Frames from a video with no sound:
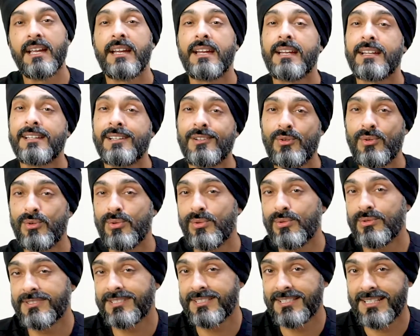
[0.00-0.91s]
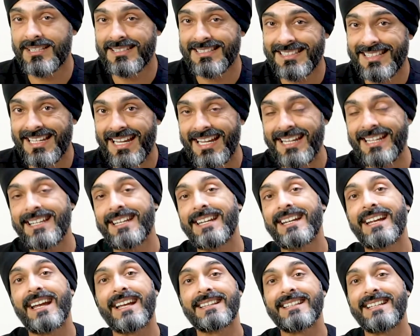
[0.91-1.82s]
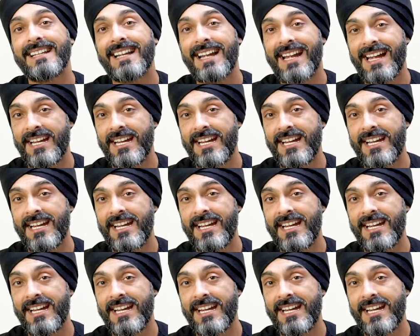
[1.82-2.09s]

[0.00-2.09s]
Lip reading: it can cause staining at the